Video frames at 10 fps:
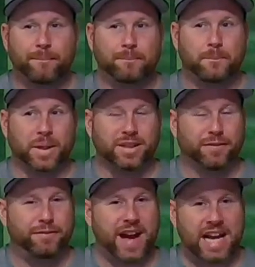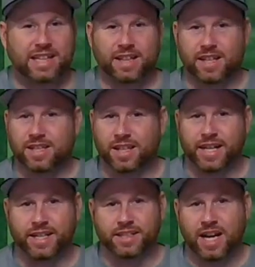But the fact that this
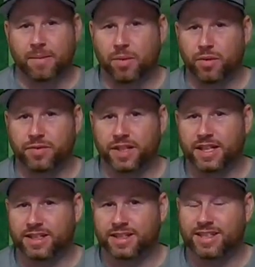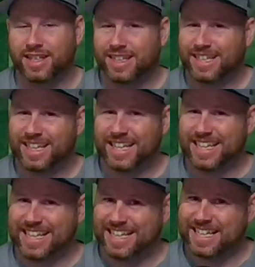line is not moving
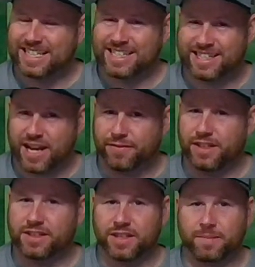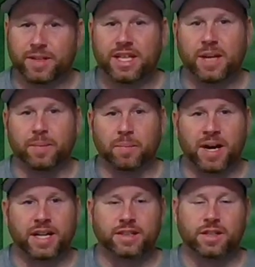it's definitely something to keep in
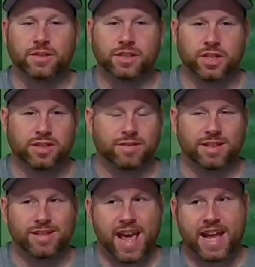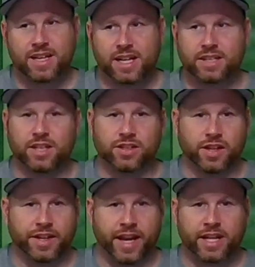mind. So just heading into
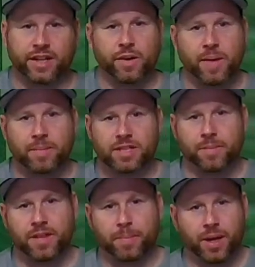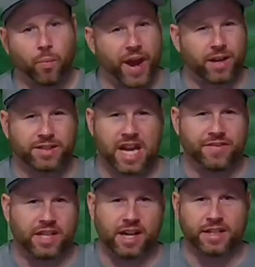Sunday, you know, maybe some of the big whales haven't gotten